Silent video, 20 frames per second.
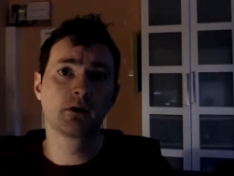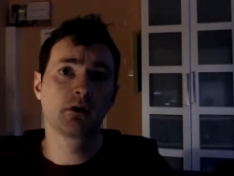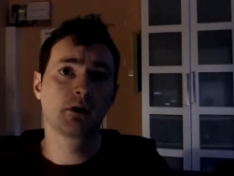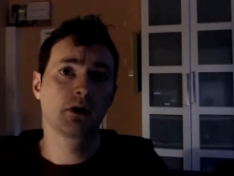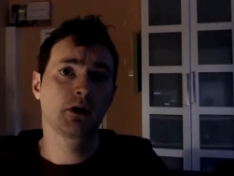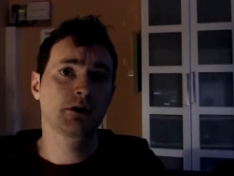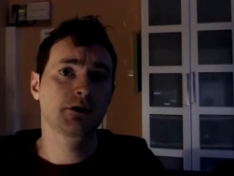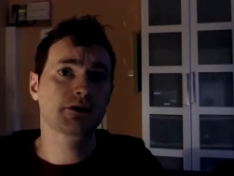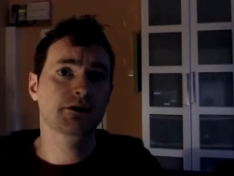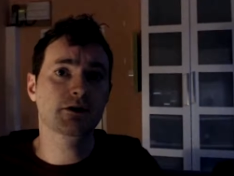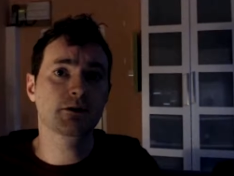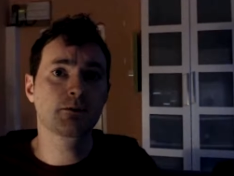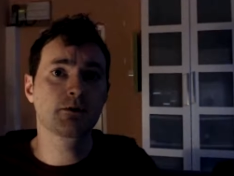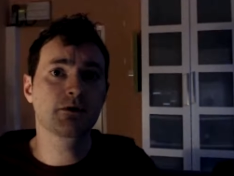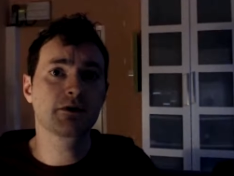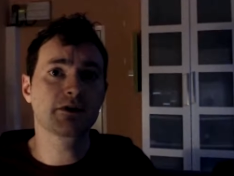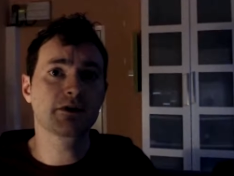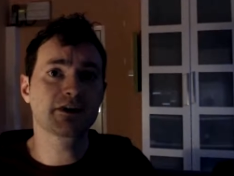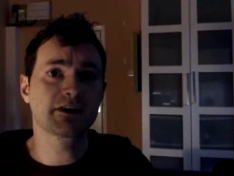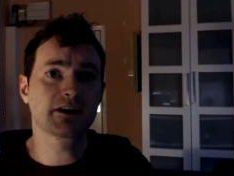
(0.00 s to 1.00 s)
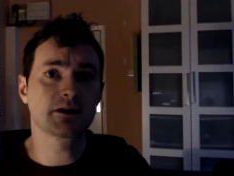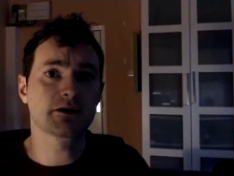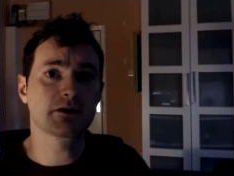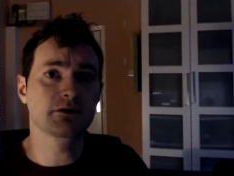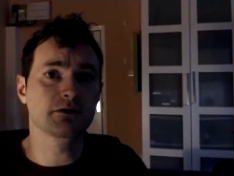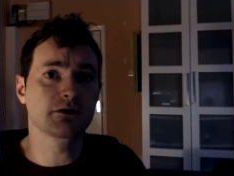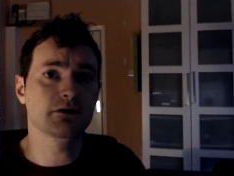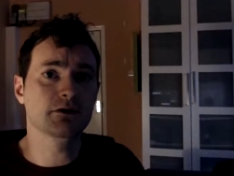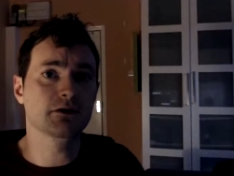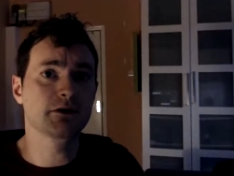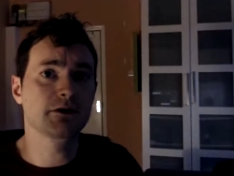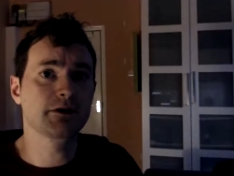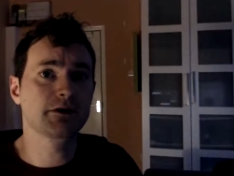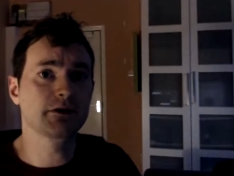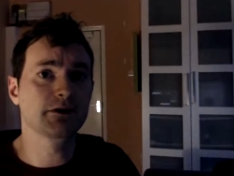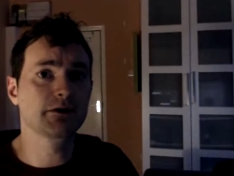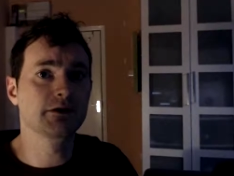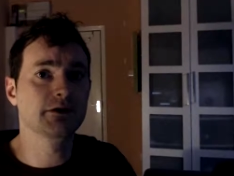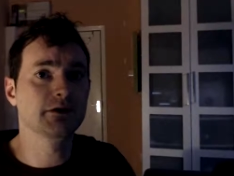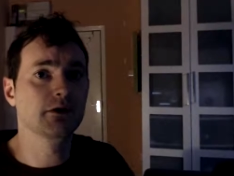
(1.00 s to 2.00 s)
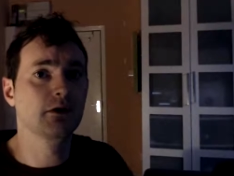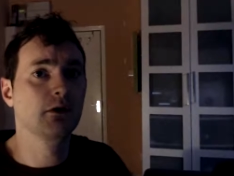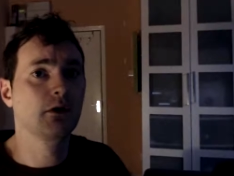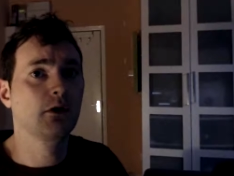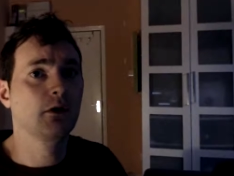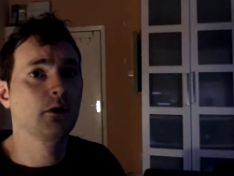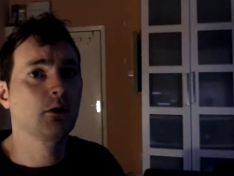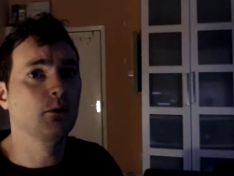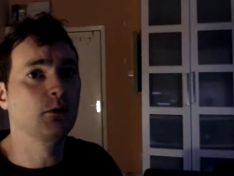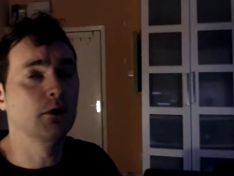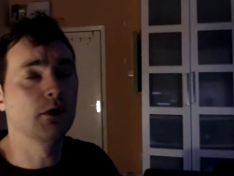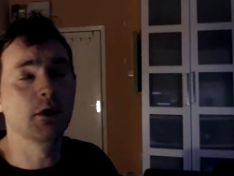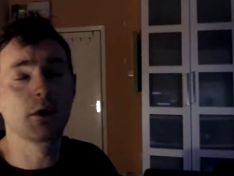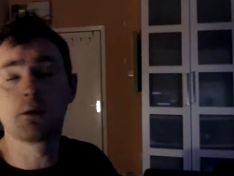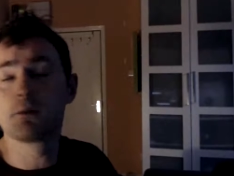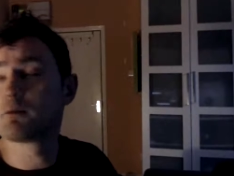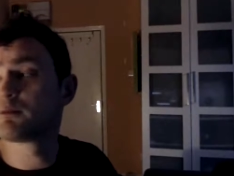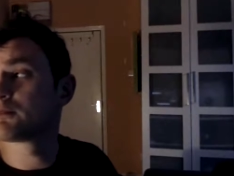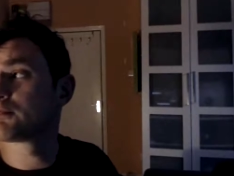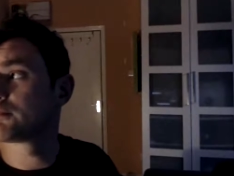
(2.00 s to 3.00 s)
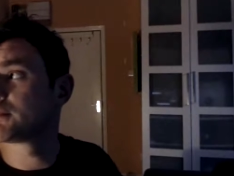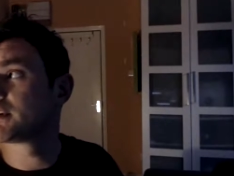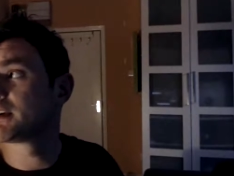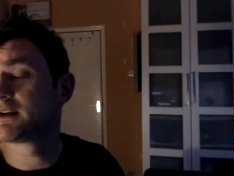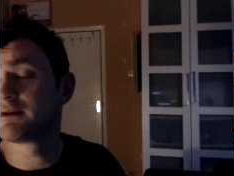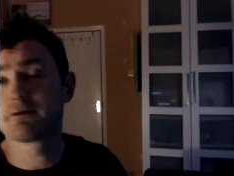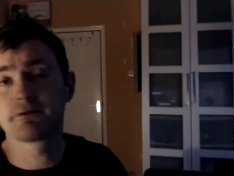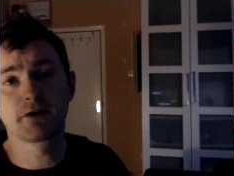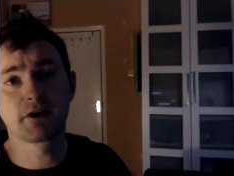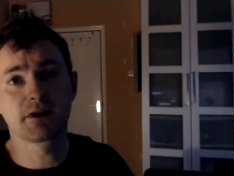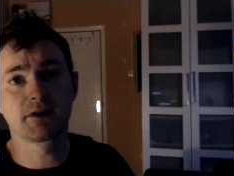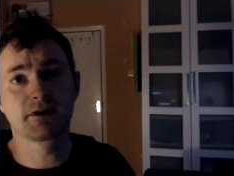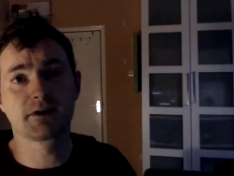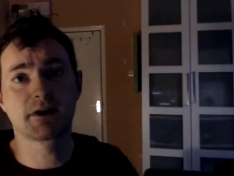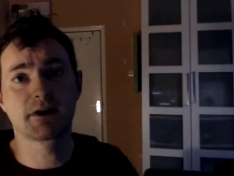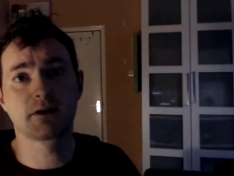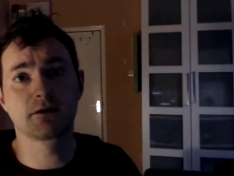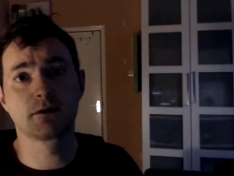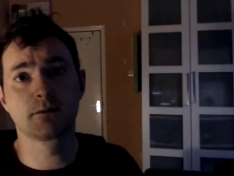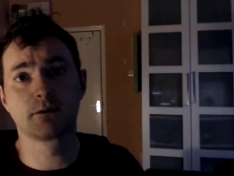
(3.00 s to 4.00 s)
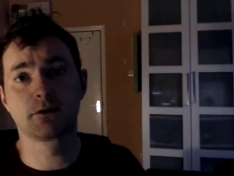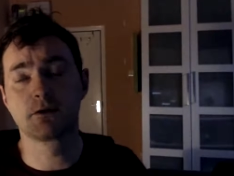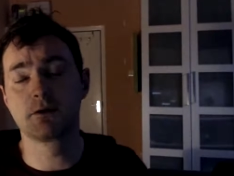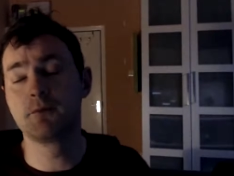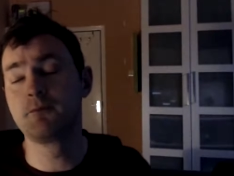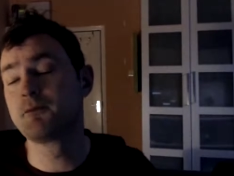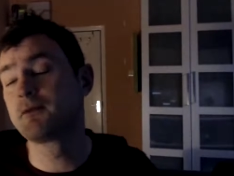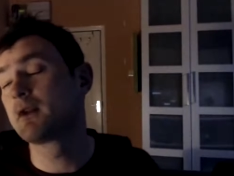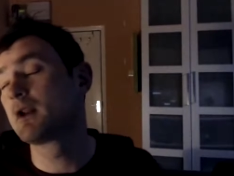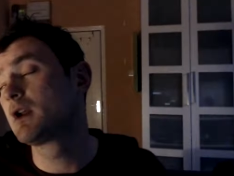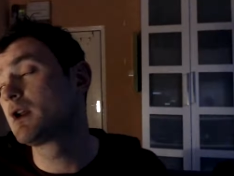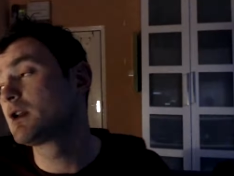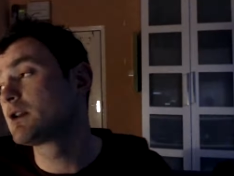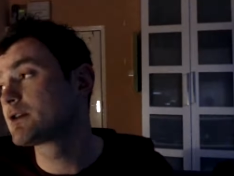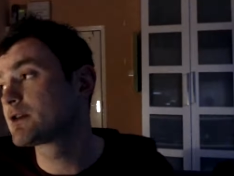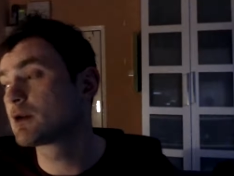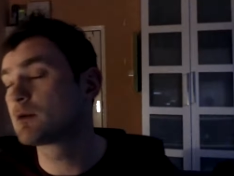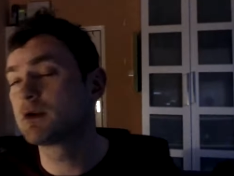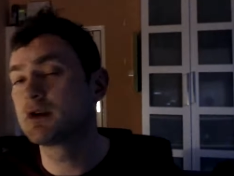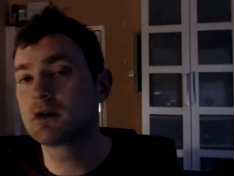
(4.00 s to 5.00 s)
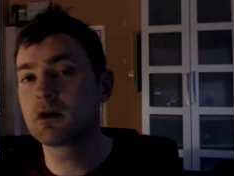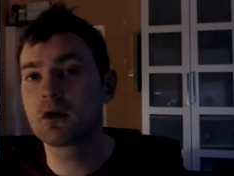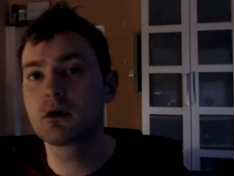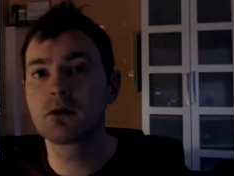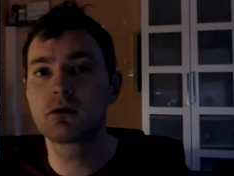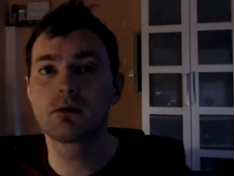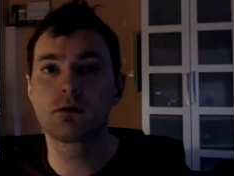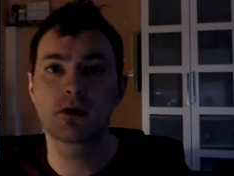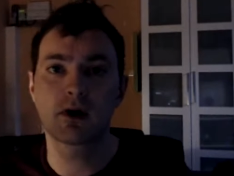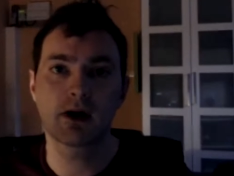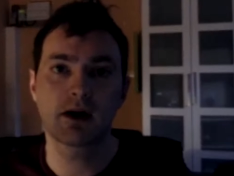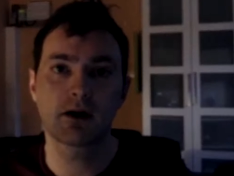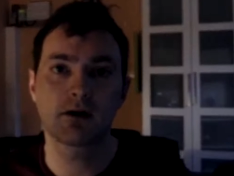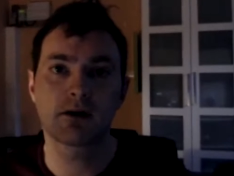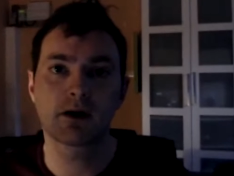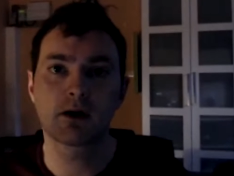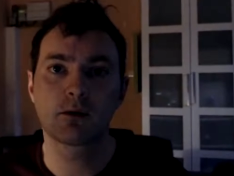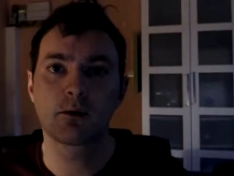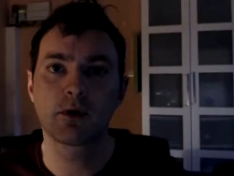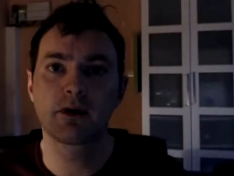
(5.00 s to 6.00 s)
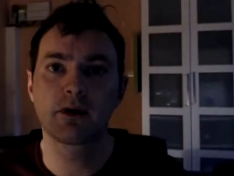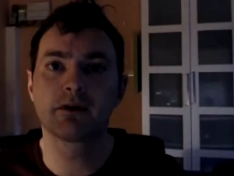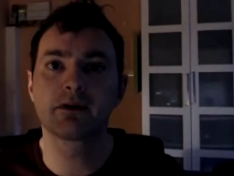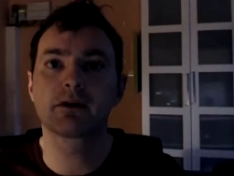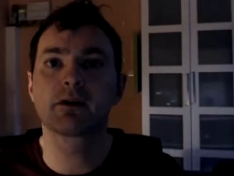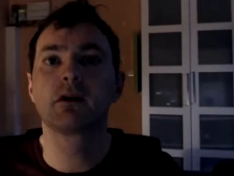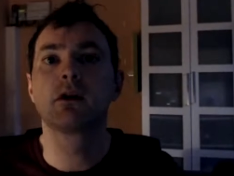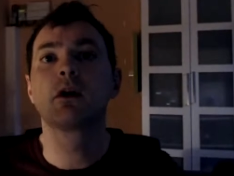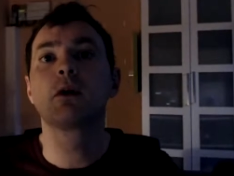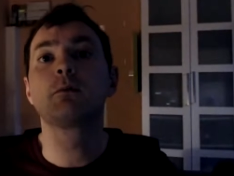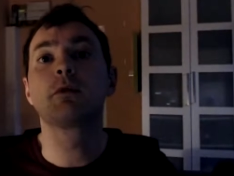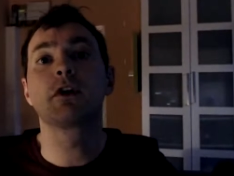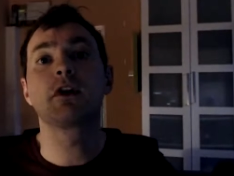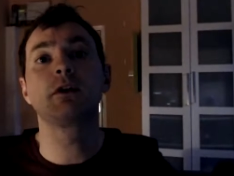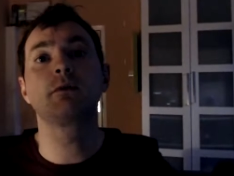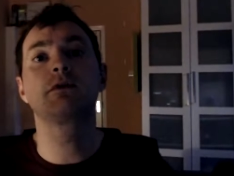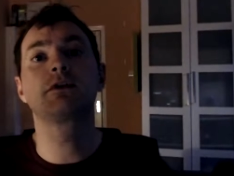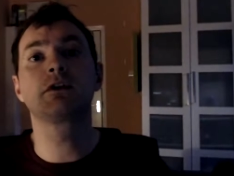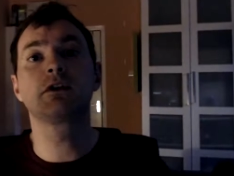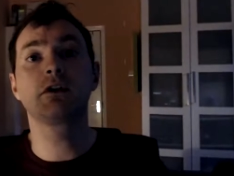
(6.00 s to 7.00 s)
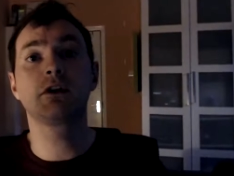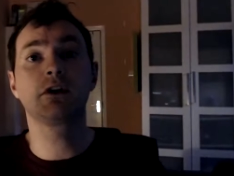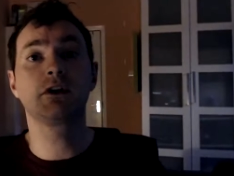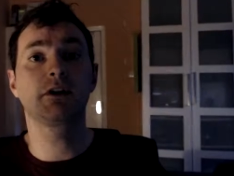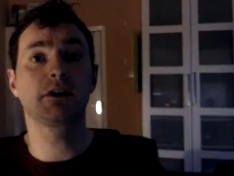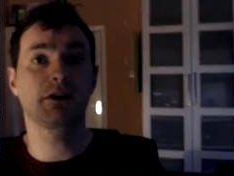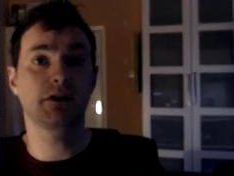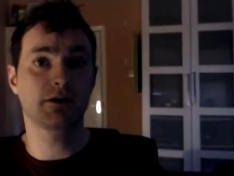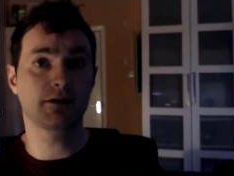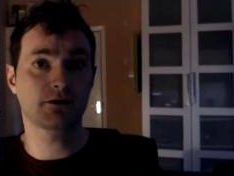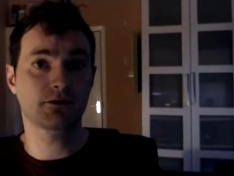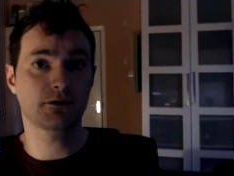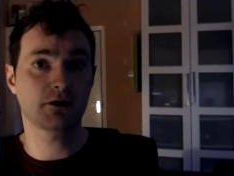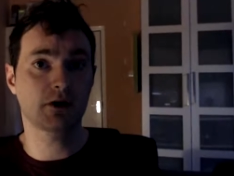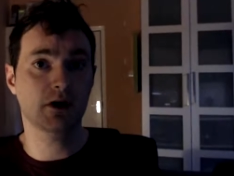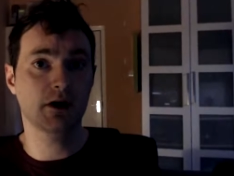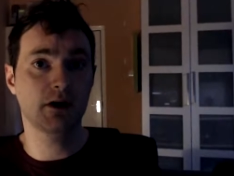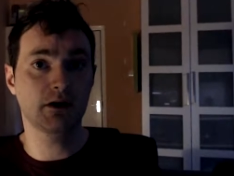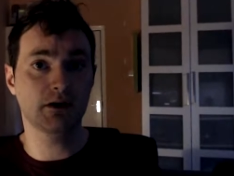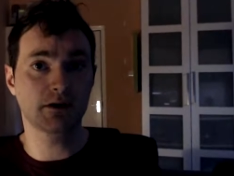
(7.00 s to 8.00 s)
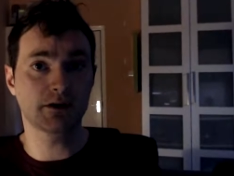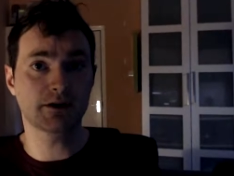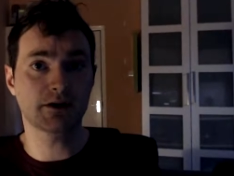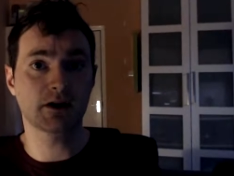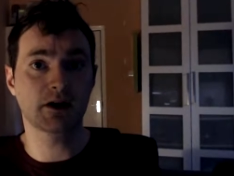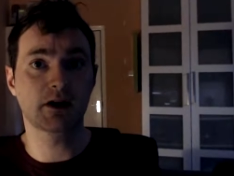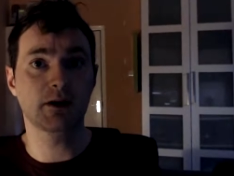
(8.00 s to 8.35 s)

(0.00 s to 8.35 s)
Some of the selection choices were pretty frigging terrible. So we know how that went. But he was learning his trade at the time.